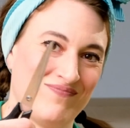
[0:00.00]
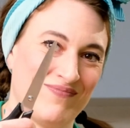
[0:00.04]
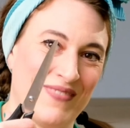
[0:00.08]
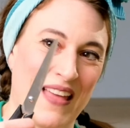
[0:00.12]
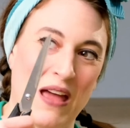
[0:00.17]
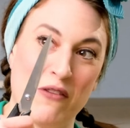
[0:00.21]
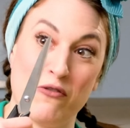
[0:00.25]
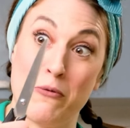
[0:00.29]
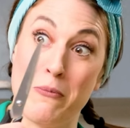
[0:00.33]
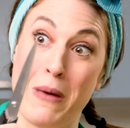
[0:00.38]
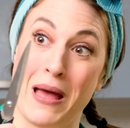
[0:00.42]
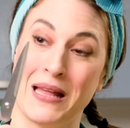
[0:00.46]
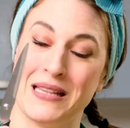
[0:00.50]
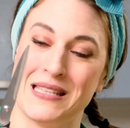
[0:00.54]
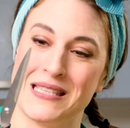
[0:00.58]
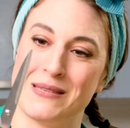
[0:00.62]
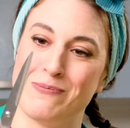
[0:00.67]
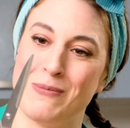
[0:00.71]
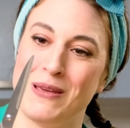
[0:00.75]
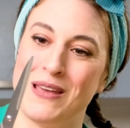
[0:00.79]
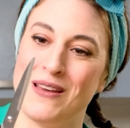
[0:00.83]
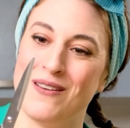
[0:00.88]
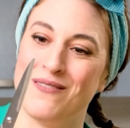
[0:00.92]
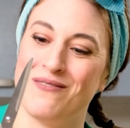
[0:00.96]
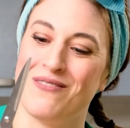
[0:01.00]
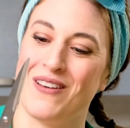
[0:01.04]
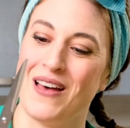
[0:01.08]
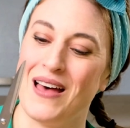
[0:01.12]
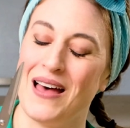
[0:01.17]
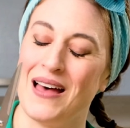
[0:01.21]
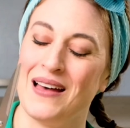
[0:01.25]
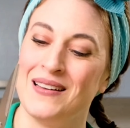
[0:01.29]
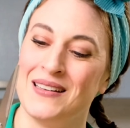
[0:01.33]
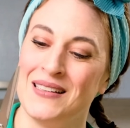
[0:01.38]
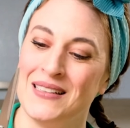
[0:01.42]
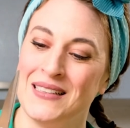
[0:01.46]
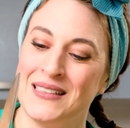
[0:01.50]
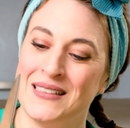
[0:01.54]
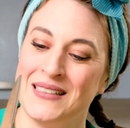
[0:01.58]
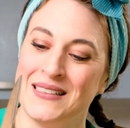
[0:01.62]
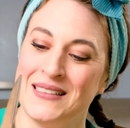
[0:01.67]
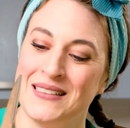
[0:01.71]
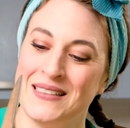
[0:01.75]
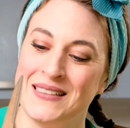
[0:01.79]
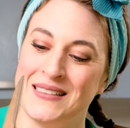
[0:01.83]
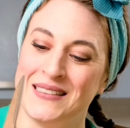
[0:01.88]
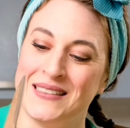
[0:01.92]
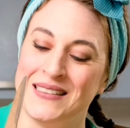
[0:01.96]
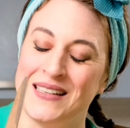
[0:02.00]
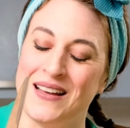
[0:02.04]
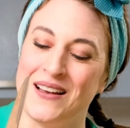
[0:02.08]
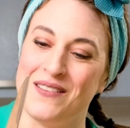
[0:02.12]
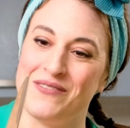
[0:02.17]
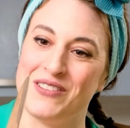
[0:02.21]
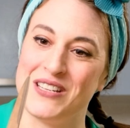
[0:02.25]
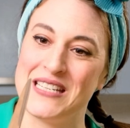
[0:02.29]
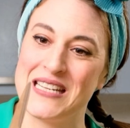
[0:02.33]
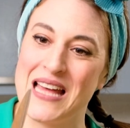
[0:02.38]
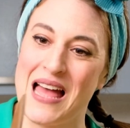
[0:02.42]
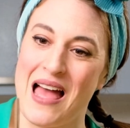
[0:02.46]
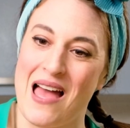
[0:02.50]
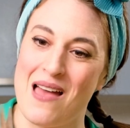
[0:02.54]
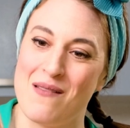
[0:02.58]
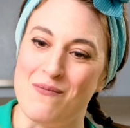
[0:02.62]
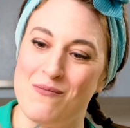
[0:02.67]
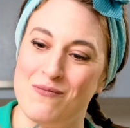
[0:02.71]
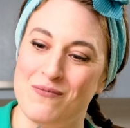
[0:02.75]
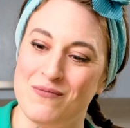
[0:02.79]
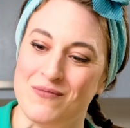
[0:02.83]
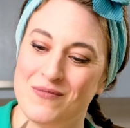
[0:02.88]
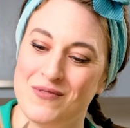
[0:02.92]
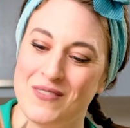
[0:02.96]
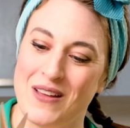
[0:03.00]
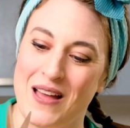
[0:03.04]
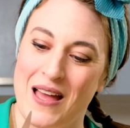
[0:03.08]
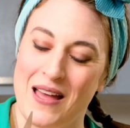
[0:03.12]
That reminds me of, uh, of a time,